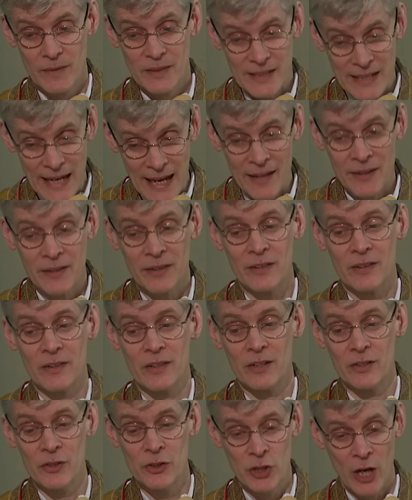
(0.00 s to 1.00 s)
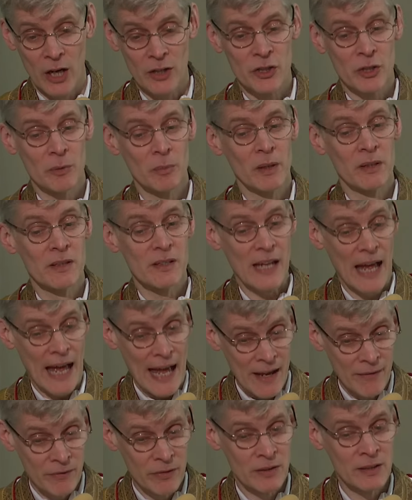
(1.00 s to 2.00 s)
Death, judgment,
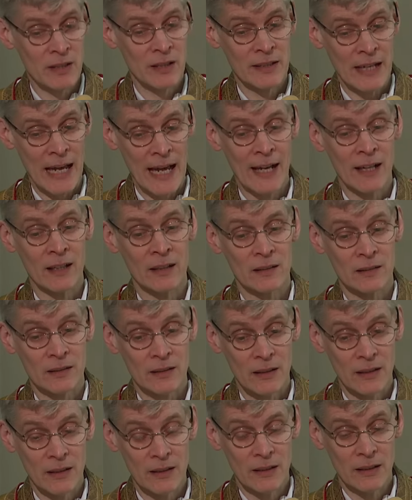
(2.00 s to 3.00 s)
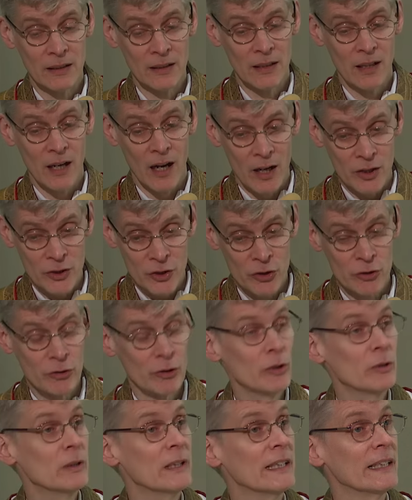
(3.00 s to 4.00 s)
heaven, and hell are
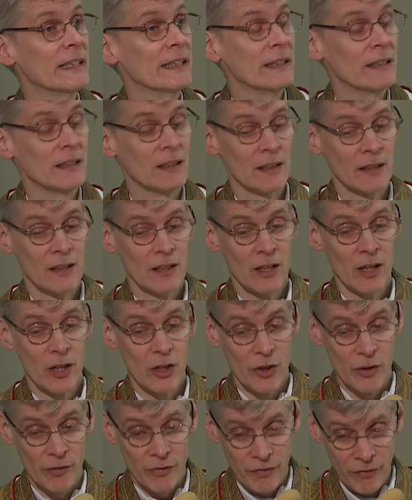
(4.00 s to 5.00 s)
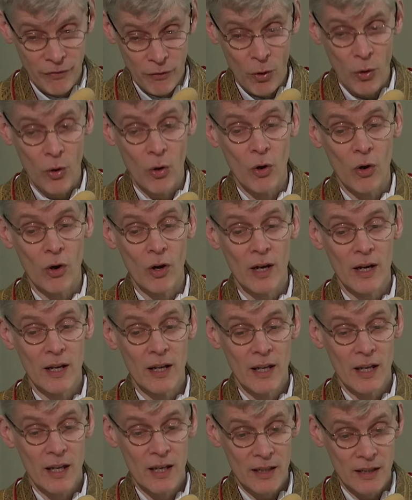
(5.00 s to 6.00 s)
truly the four
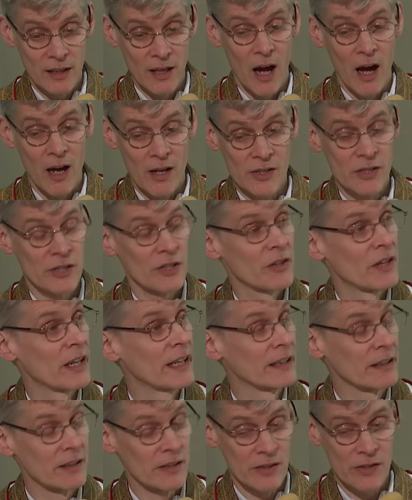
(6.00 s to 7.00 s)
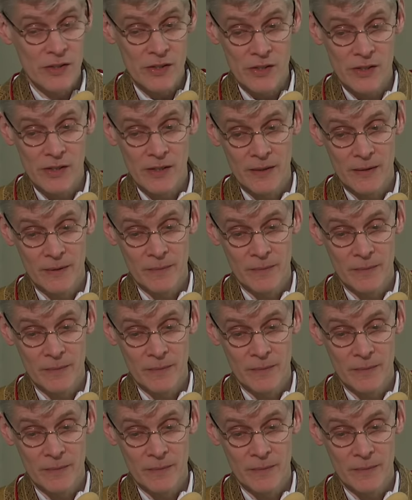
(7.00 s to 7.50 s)
last things.